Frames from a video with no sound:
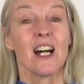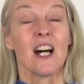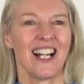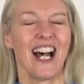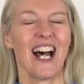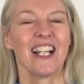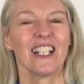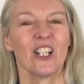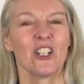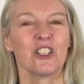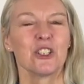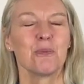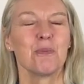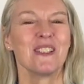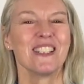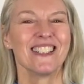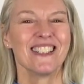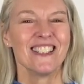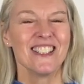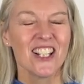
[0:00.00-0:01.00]
and I should
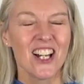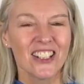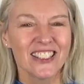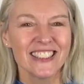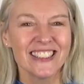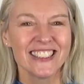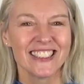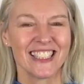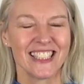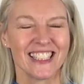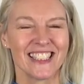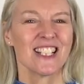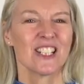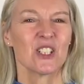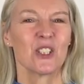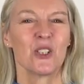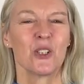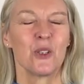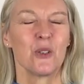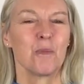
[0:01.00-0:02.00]
be delighted
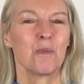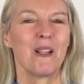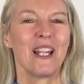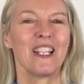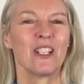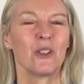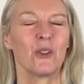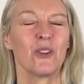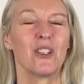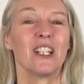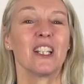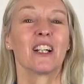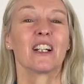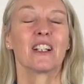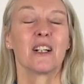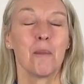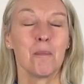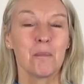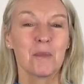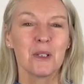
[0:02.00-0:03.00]
to play you the
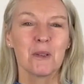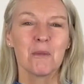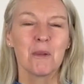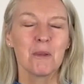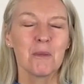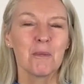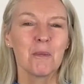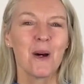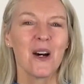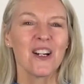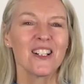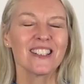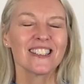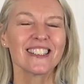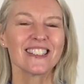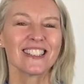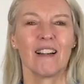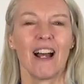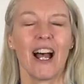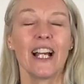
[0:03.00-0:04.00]
accompaniment part,
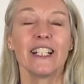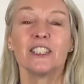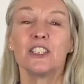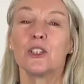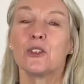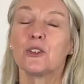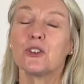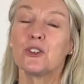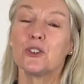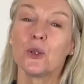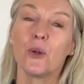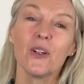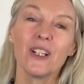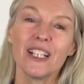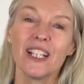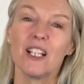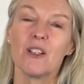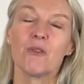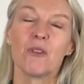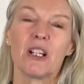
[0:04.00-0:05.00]
and you can join
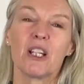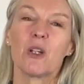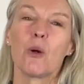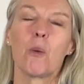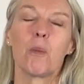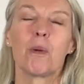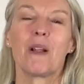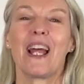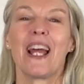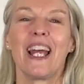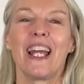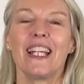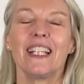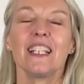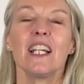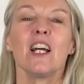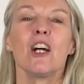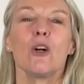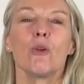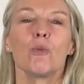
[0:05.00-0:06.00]
in with your playing
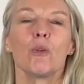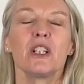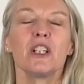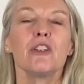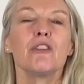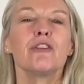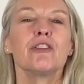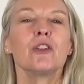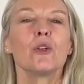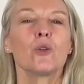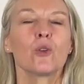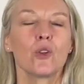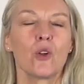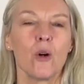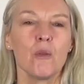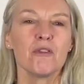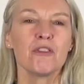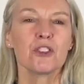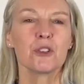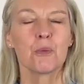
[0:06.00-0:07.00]
when you feel
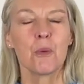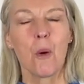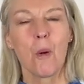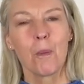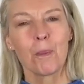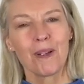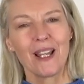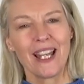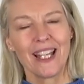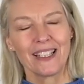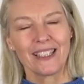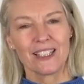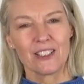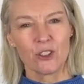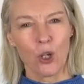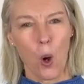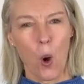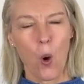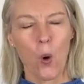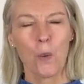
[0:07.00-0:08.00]
comfortable playing this
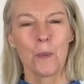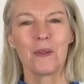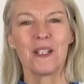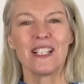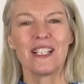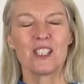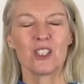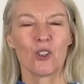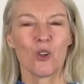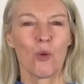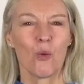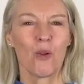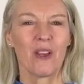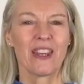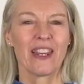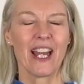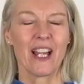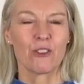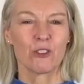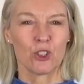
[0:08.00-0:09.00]
whole piece
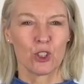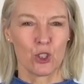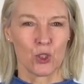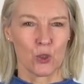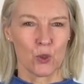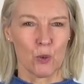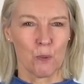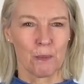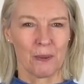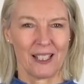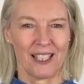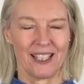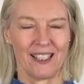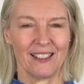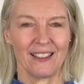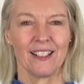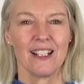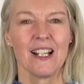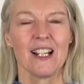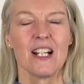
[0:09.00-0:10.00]
without stopping.
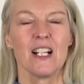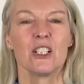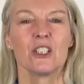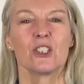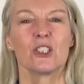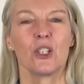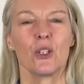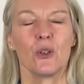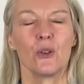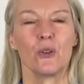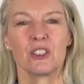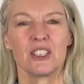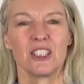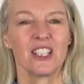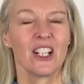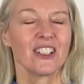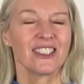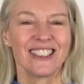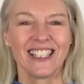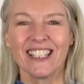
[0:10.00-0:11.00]
So the
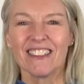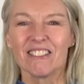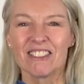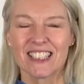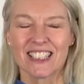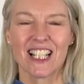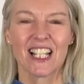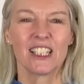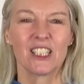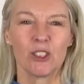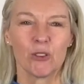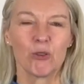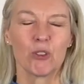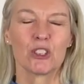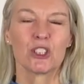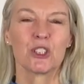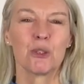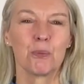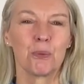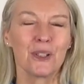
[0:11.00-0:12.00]
idea is that you want
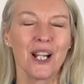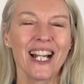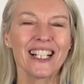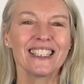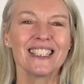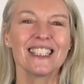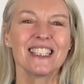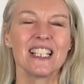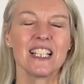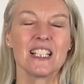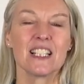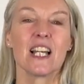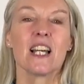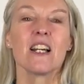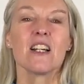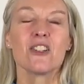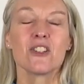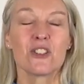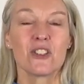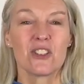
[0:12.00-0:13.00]
to practice it
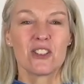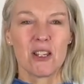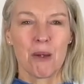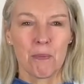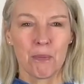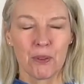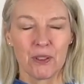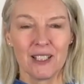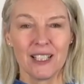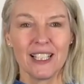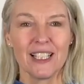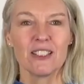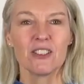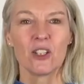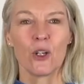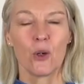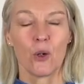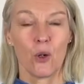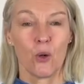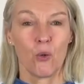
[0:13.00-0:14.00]
separately,
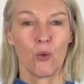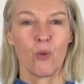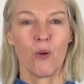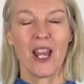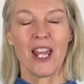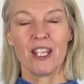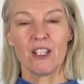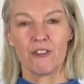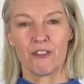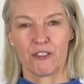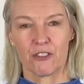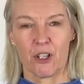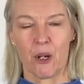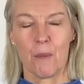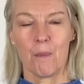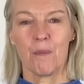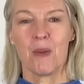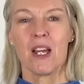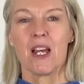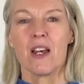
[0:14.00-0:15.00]
so away from
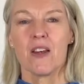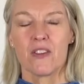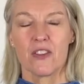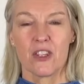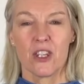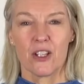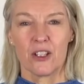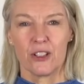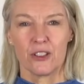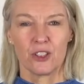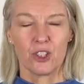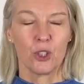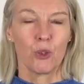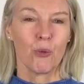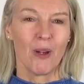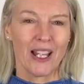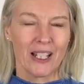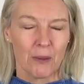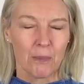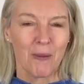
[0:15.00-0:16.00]
the
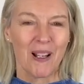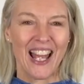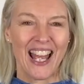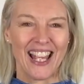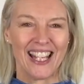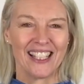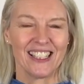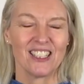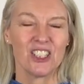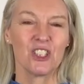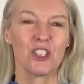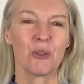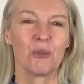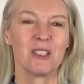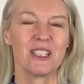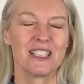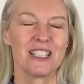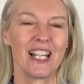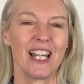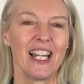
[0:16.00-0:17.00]
duet playing, shall we
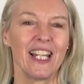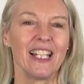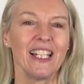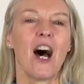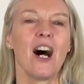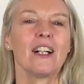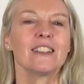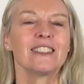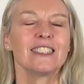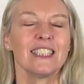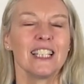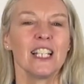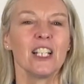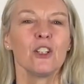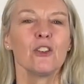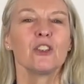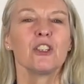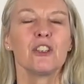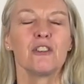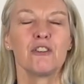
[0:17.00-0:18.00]
say, until
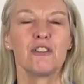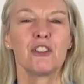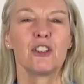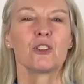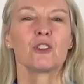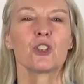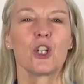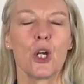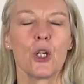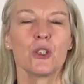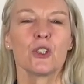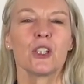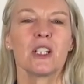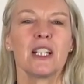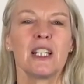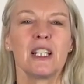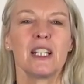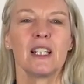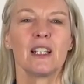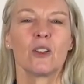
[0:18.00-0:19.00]
you feel
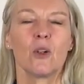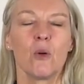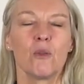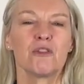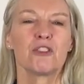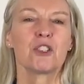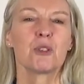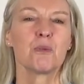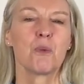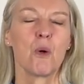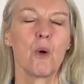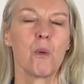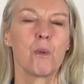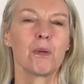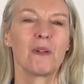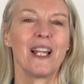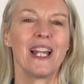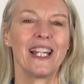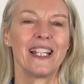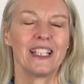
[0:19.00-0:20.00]
totally comfortable
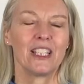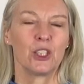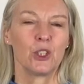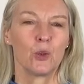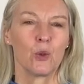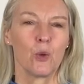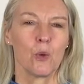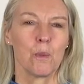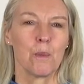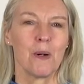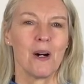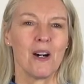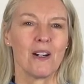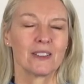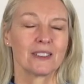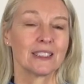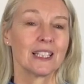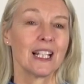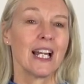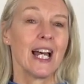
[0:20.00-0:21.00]
playing your part.
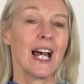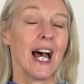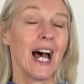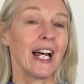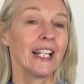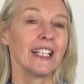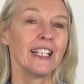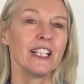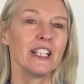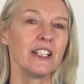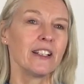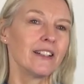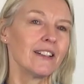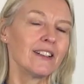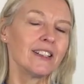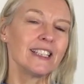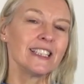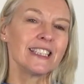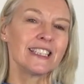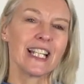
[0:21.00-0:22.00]
And in the
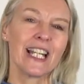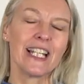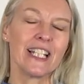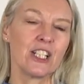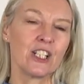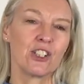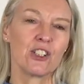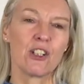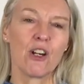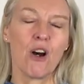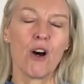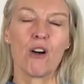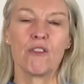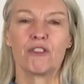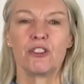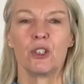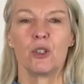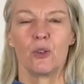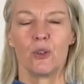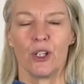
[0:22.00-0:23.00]
early stages of
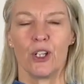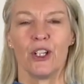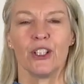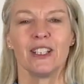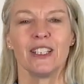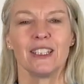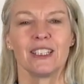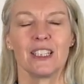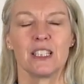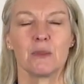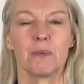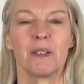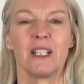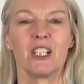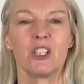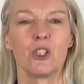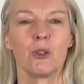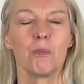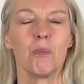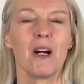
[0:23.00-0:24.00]
you learning this piece,
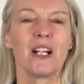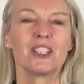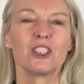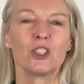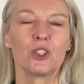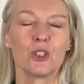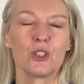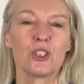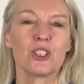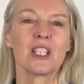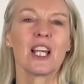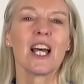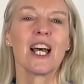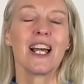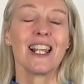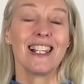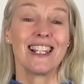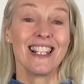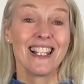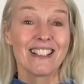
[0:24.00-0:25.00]
you might just
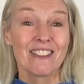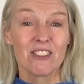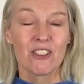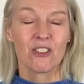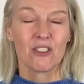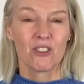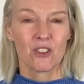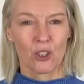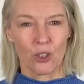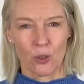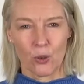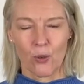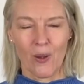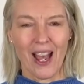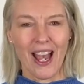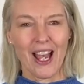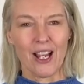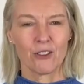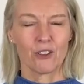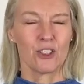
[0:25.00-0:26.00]
listen to
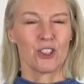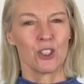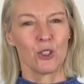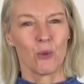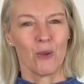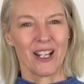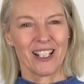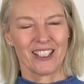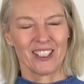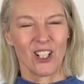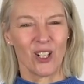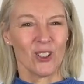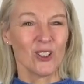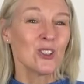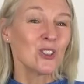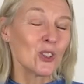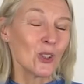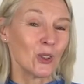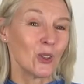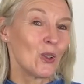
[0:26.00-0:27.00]
how the duet goes,
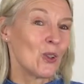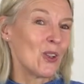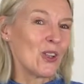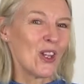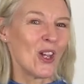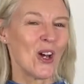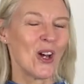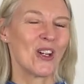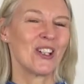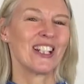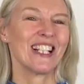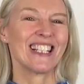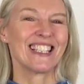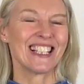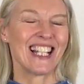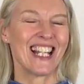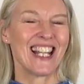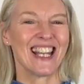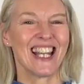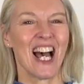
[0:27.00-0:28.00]
so you learn it
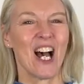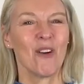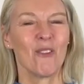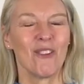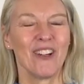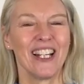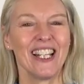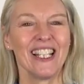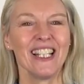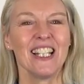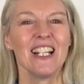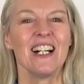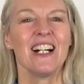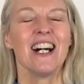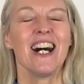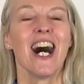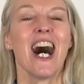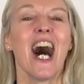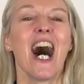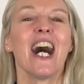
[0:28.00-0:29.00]
in that way,
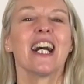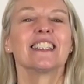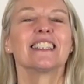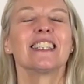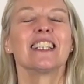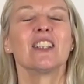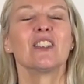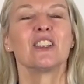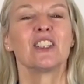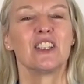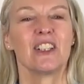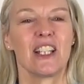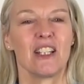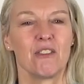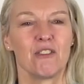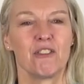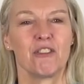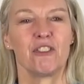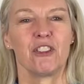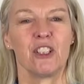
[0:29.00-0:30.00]
until you then
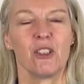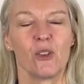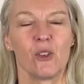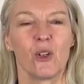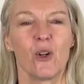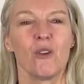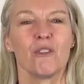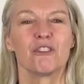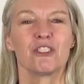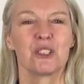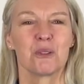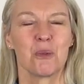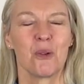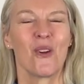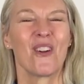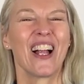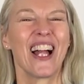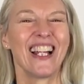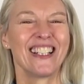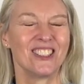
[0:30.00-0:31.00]
feel
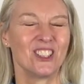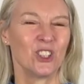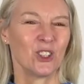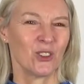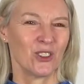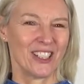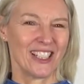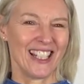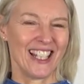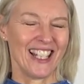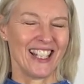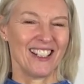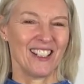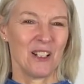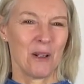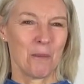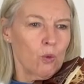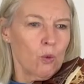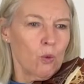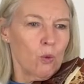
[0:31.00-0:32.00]
comfortable and join in.
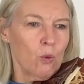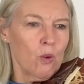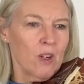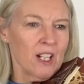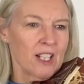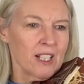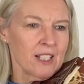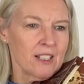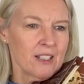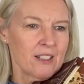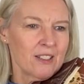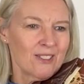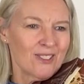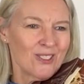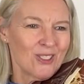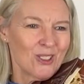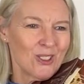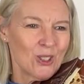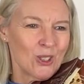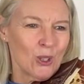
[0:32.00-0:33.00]
One,
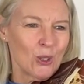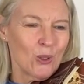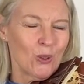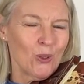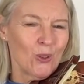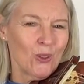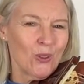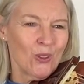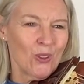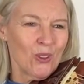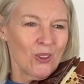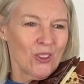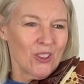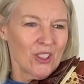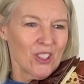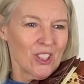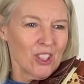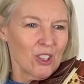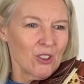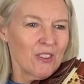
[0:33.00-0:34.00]
two,
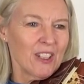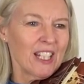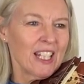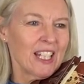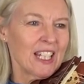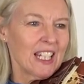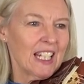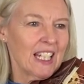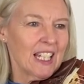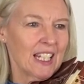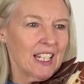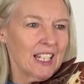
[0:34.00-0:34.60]
three.